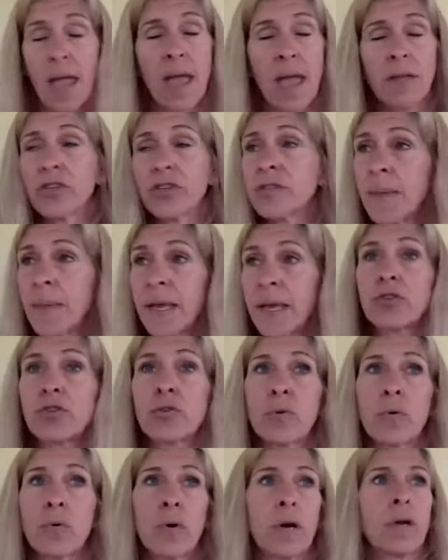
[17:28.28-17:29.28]
Just make
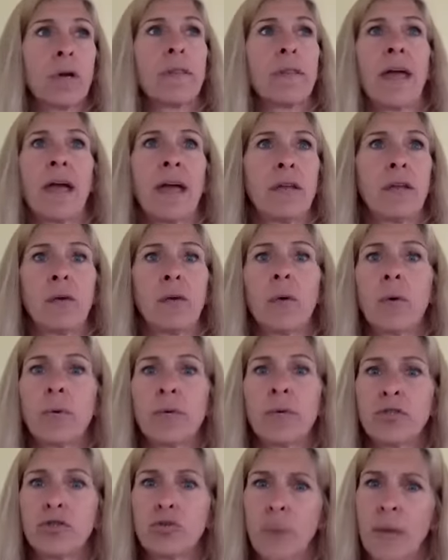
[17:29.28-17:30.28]
sure that you
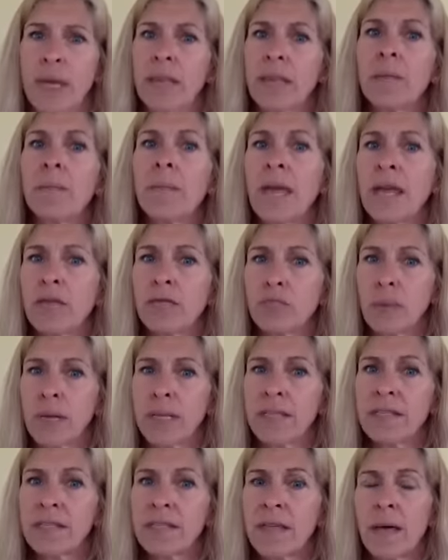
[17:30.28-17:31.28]
always drain them and
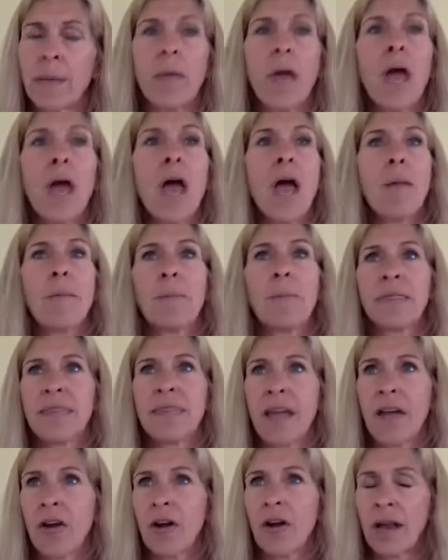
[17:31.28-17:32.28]
rinse them. But
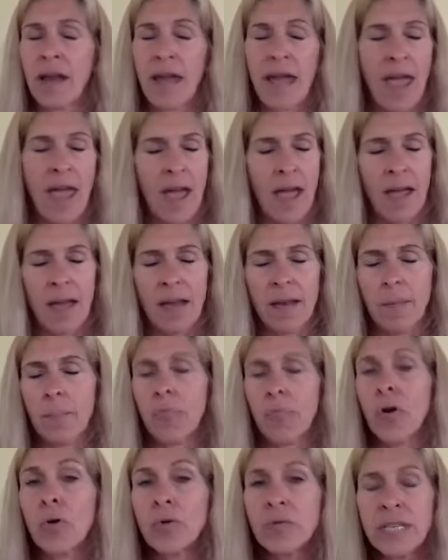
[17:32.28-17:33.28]
they're going to add
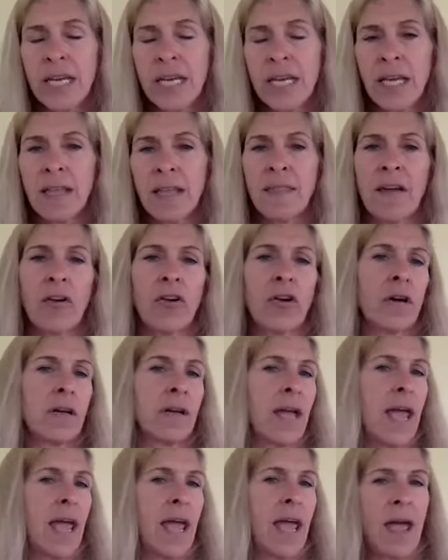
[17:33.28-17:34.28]
protein, they're going
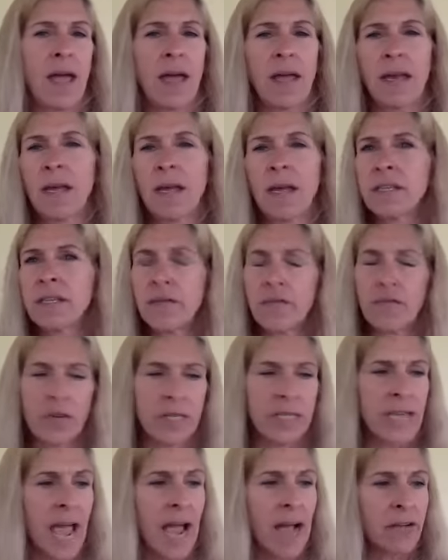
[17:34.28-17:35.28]
to add a different
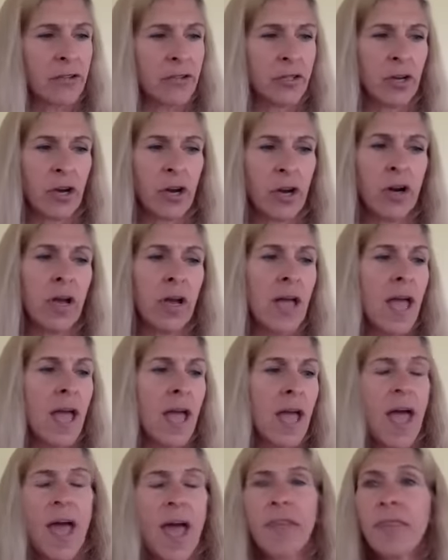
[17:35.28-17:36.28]
texture,
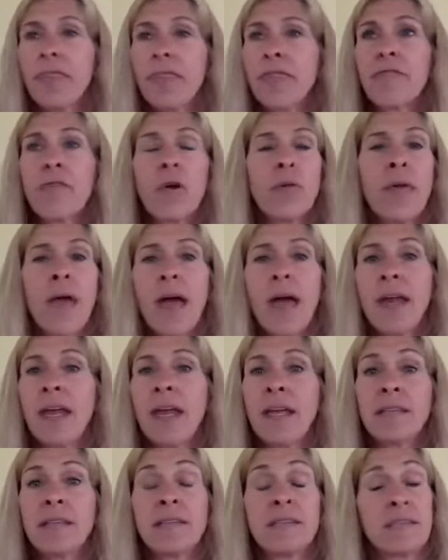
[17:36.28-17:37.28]
and throw that
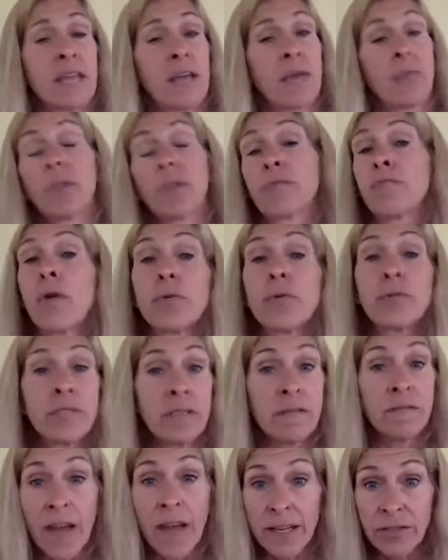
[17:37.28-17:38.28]
in, say, with
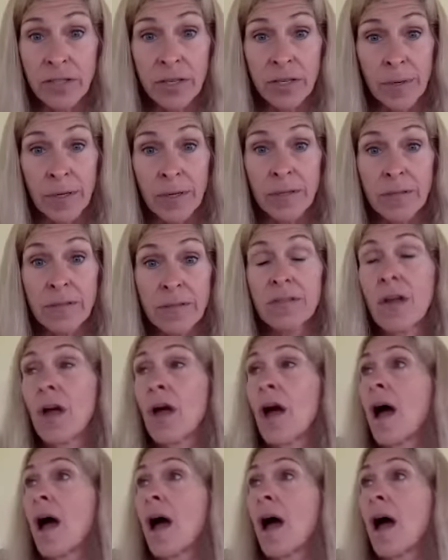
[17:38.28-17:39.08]
roasted vegetables.